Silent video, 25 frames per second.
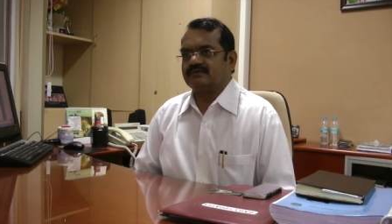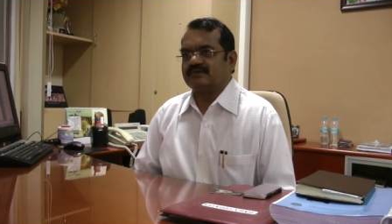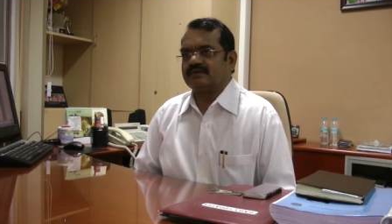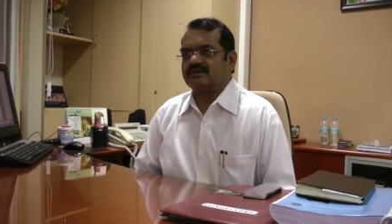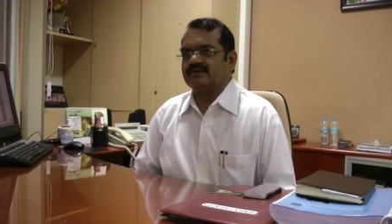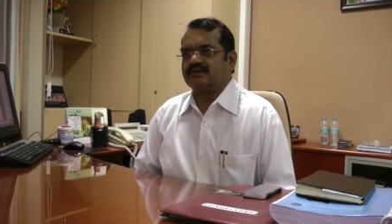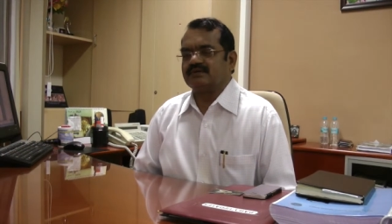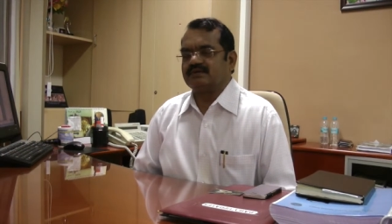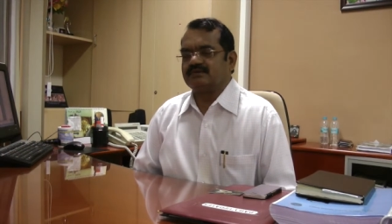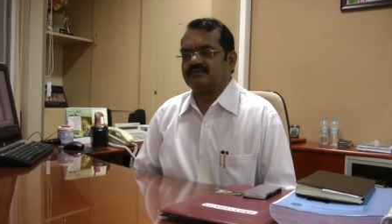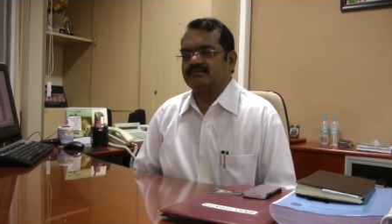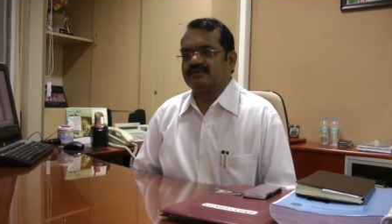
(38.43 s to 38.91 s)

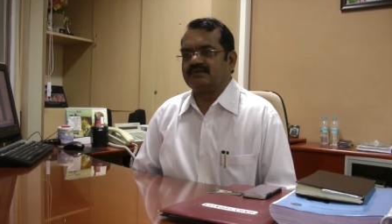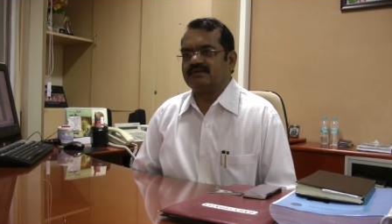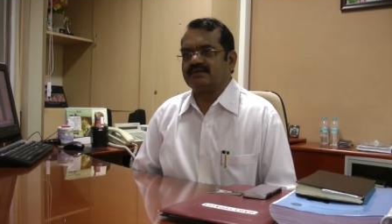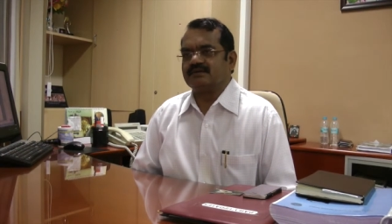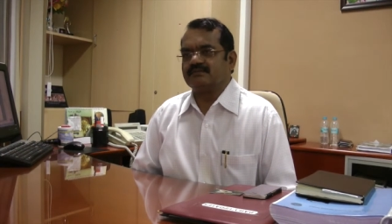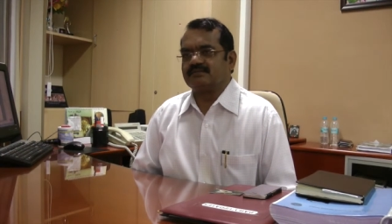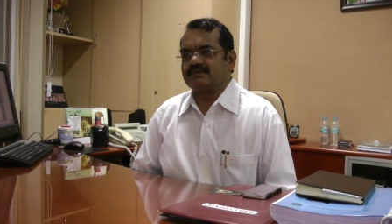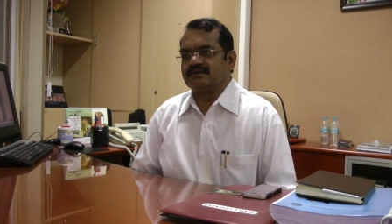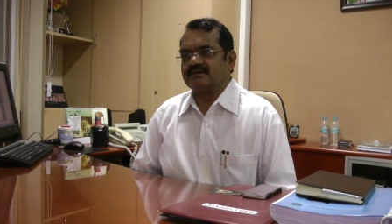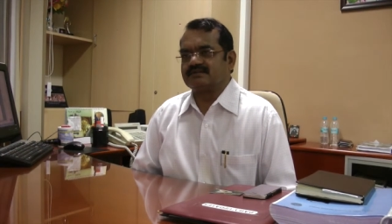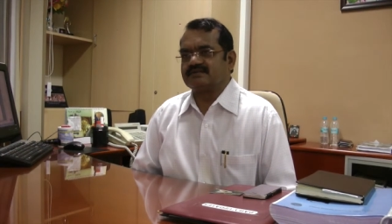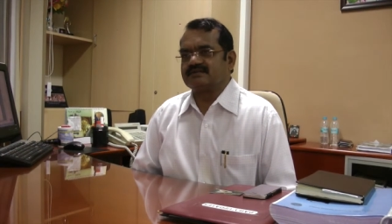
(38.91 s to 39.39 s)
Okay, being
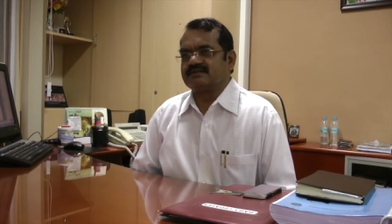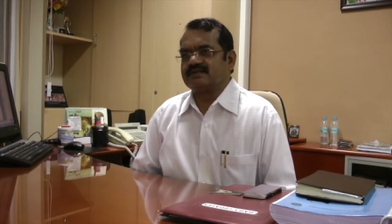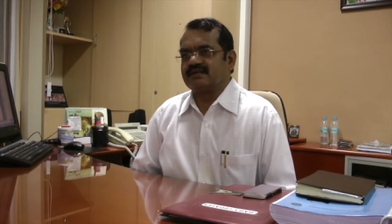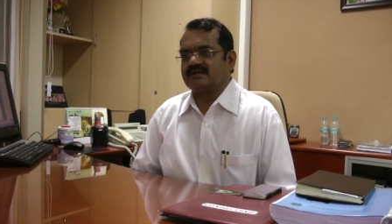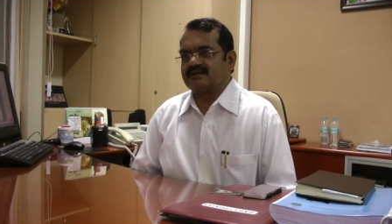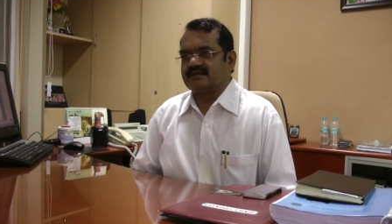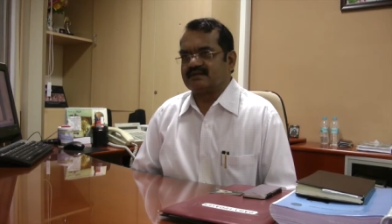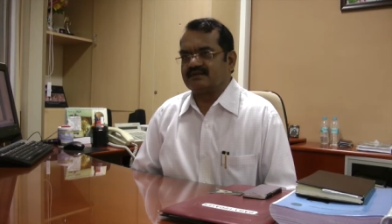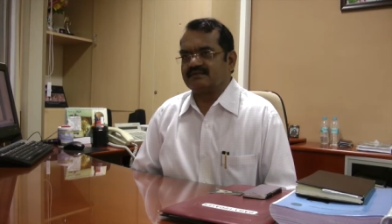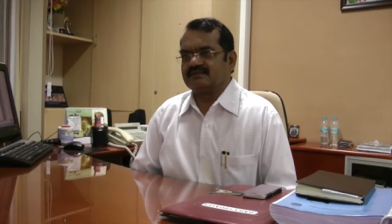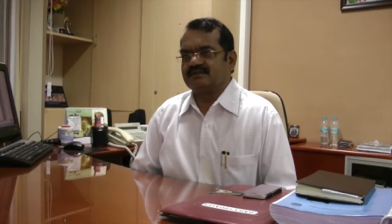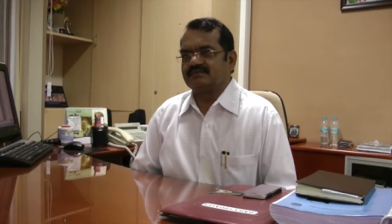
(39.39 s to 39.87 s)
a project
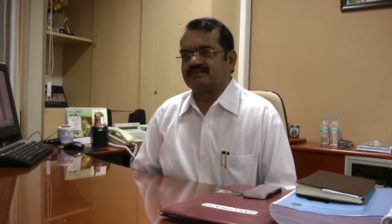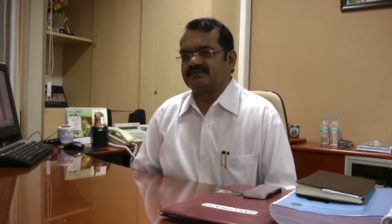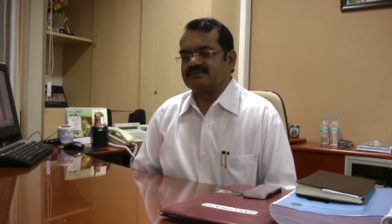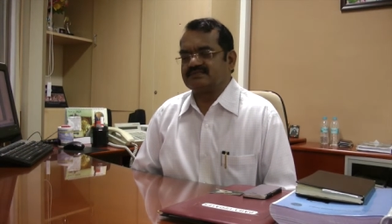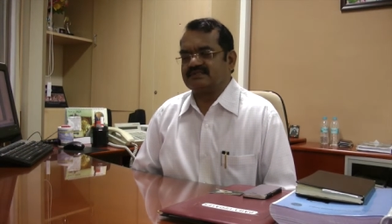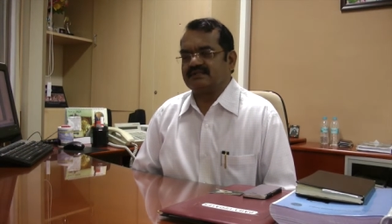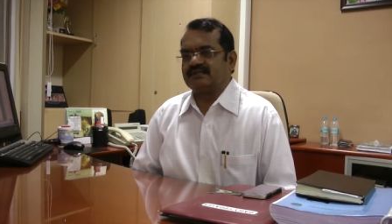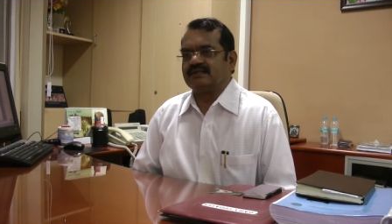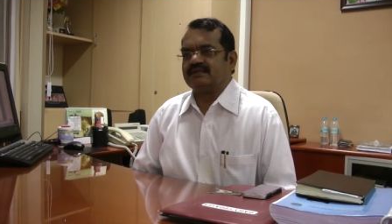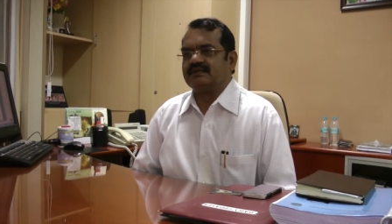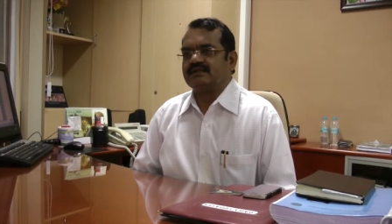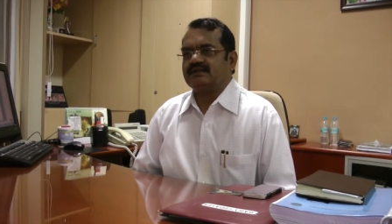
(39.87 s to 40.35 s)
director of the
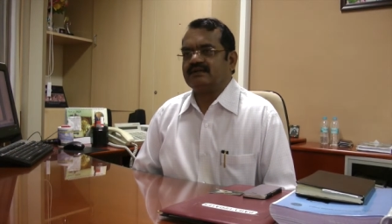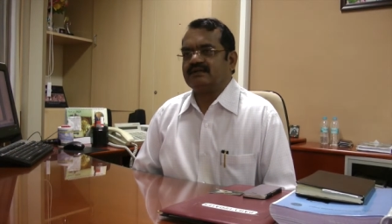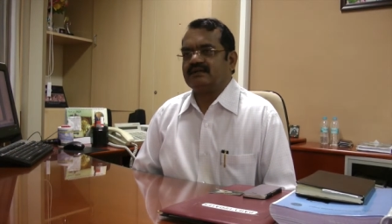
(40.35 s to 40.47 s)
mission,